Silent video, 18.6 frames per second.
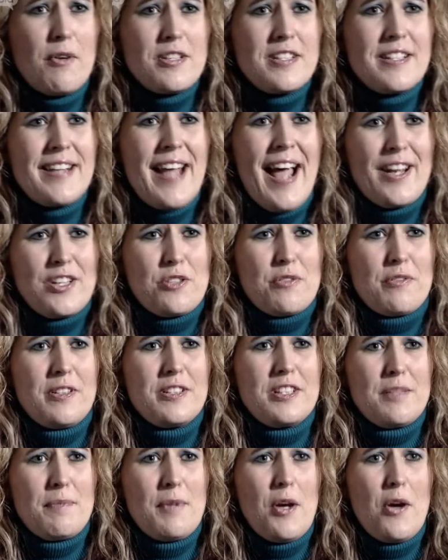wasn't natural,
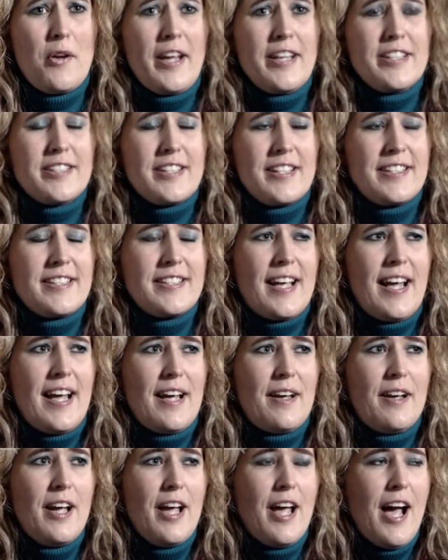to be honest, and
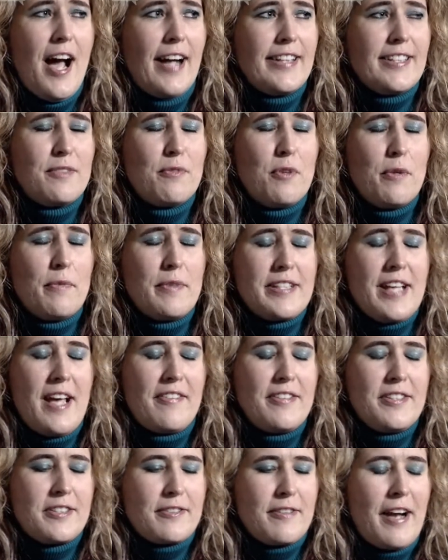I did work
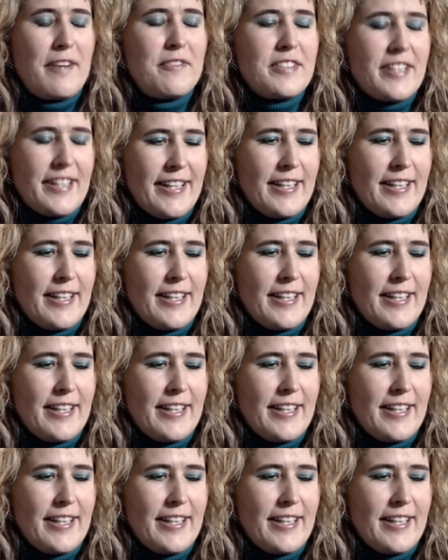myself into the ground a